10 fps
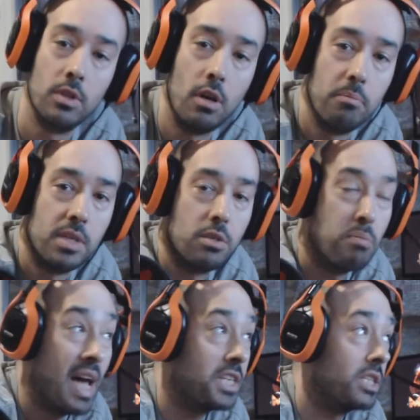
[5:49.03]
Love me
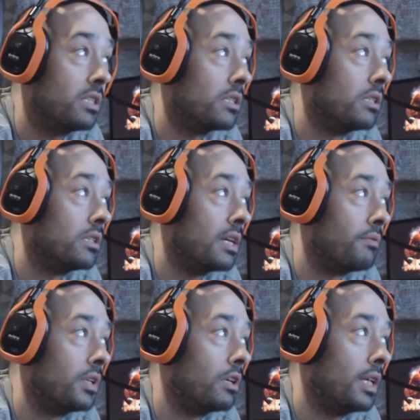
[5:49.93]
some patches.
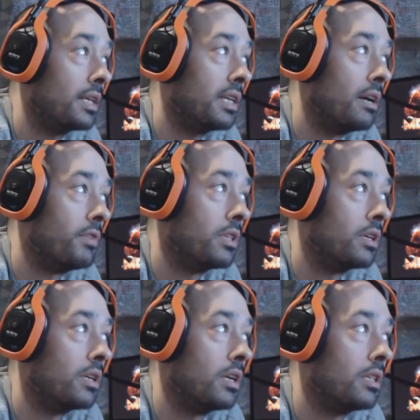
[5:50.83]
Definitely collect
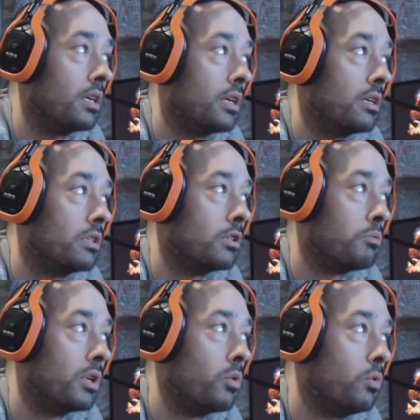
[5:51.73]
everything and anything Gears. It's
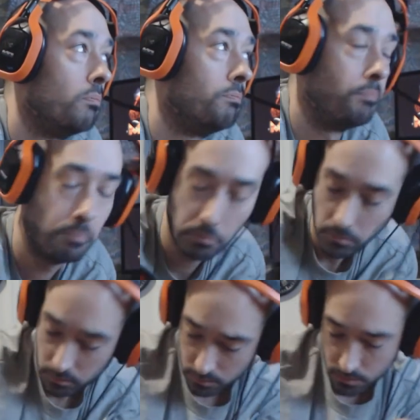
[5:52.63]
pretty cool.
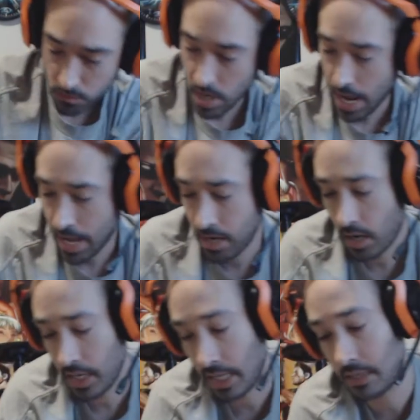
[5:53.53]
And
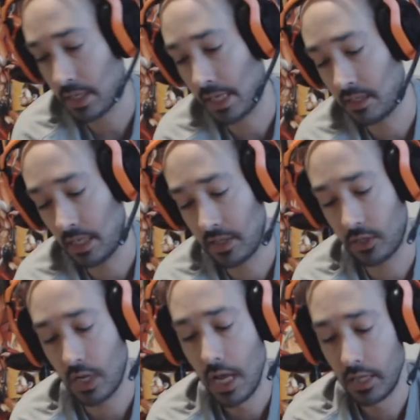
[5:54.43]
uh, yes, like I said,
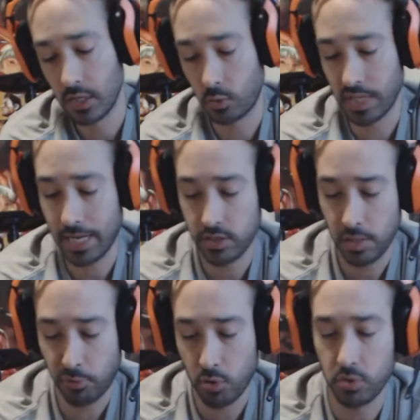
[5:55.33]
this this was
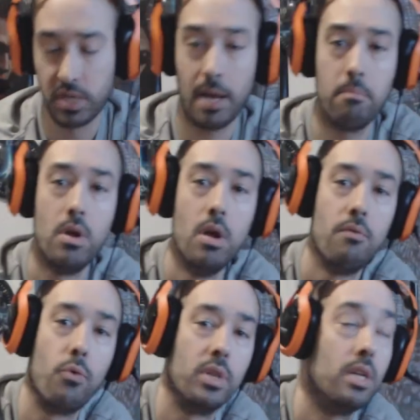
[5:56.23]
actually a prototype
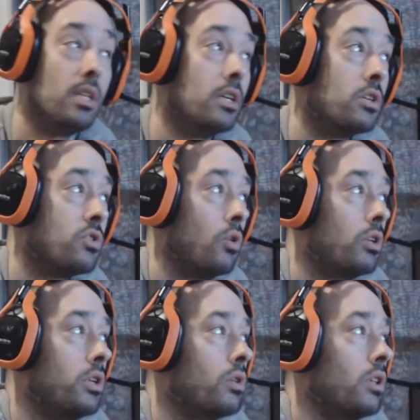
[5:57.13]
for the Elite
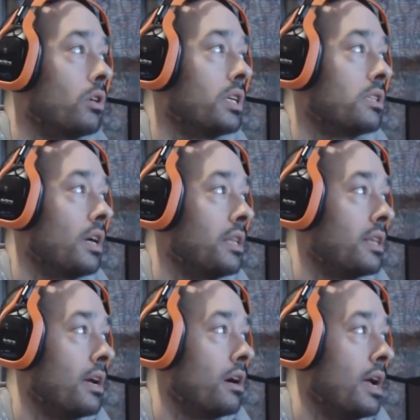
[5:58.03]
controller. You can look inside
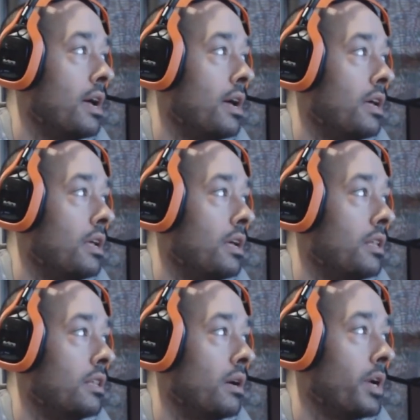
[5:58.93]
there,
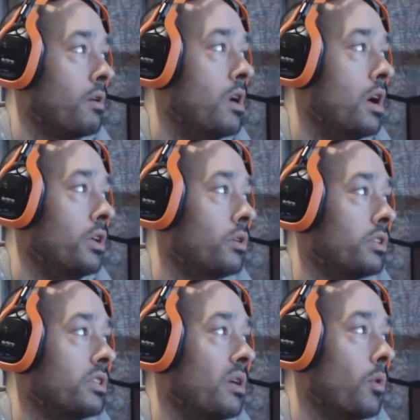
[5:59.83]
and there we go. You
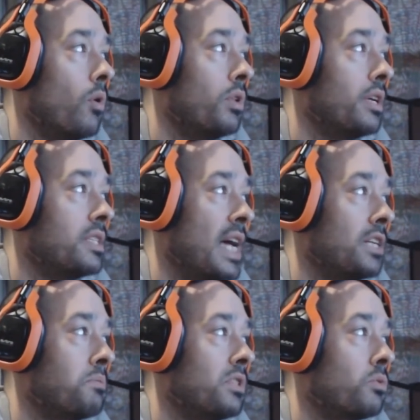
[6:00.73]
can see where all the
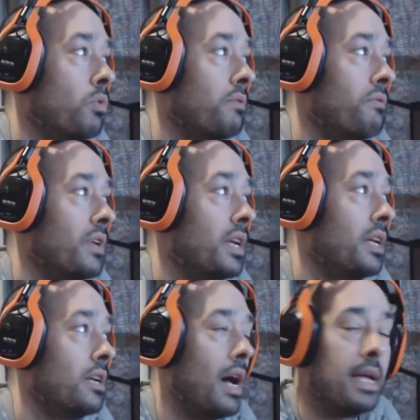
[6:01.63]
attachments would have fit in.